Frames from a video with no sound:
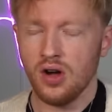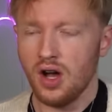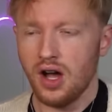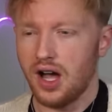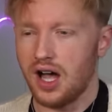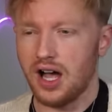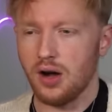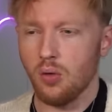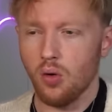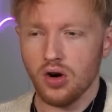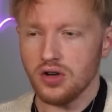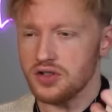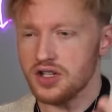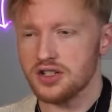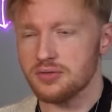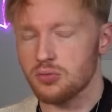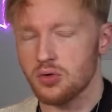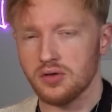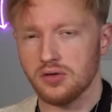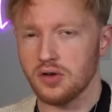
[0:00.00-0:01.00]
I watched this
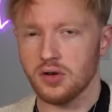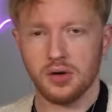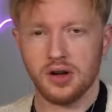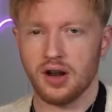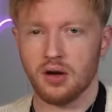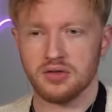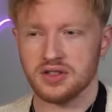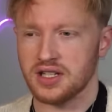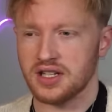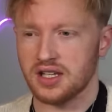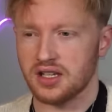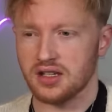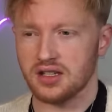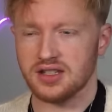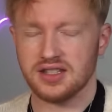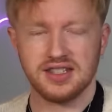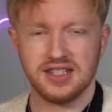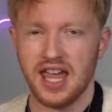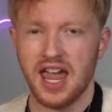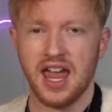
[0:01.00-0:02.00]
movie when I was like
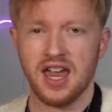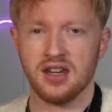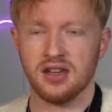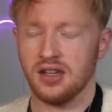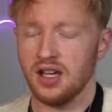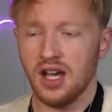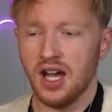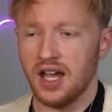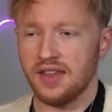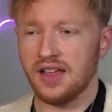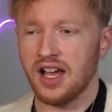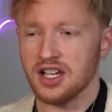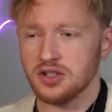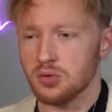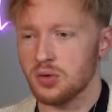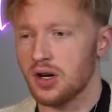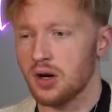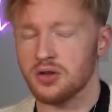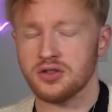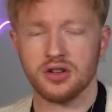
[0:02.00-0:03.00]
10, and that's when
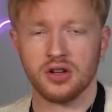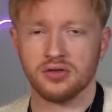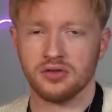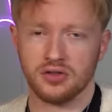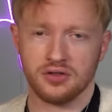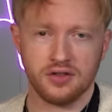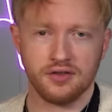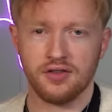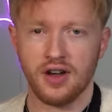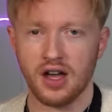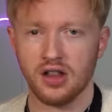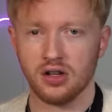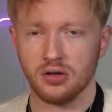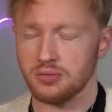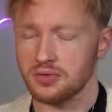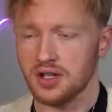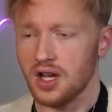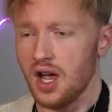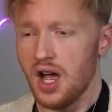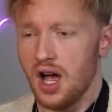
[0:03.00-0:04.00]
I was underdeveloped.
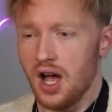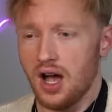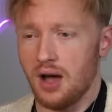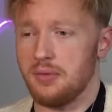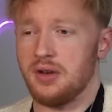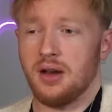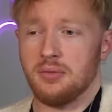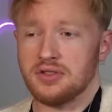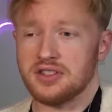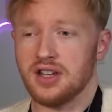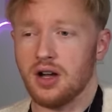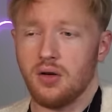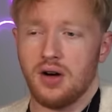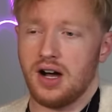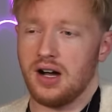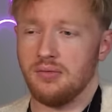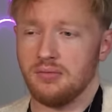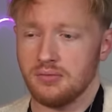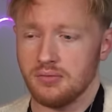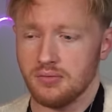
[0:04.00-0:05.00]
I mean, I'm still
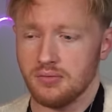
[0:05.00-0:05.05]
am